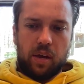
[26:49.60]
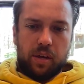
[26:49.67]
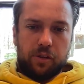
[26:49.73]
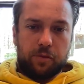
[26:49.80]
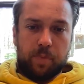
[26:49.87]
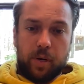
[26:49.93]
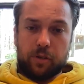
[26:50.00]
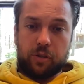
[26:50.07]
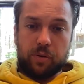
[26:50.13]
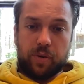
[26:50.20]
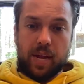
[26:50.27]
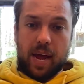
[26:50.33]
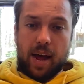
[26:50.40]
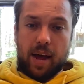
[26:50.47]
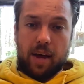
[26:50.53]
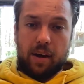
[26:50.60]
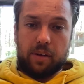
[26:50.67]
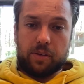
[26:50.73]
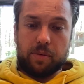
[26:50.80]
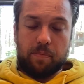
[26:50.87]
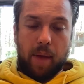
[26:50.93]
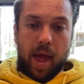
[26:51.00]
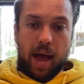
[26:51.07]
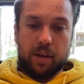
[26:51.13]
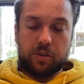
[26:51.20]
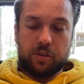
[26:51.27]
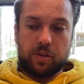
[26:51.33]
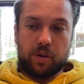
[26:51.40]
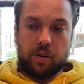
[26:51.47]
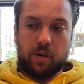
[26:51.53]
spiritual dad, as a
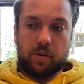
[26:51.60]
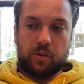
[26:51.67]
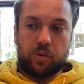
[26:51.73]
pastor,